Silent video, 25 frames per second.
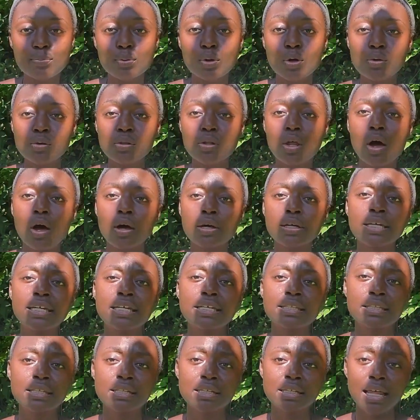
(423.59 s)

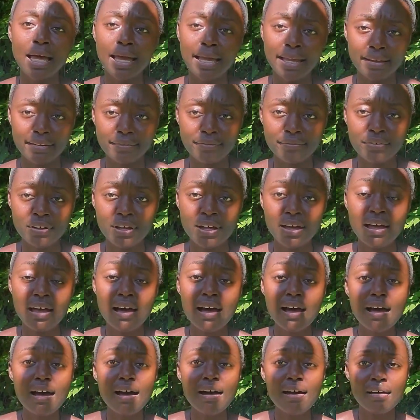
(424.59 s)
prolonging the life
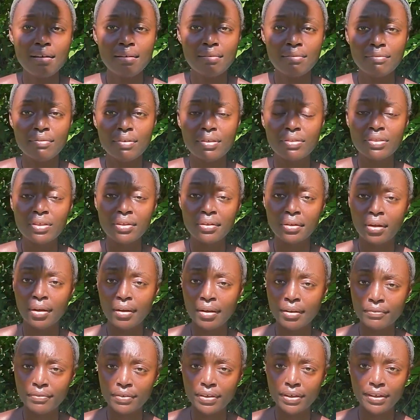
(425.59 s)
of the
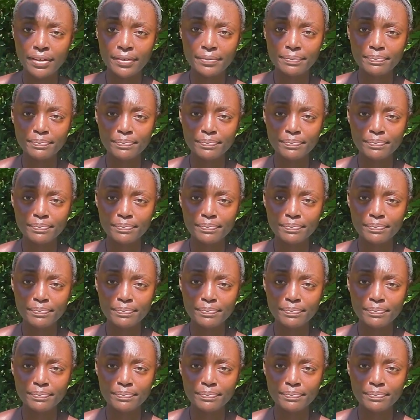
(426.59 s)
larva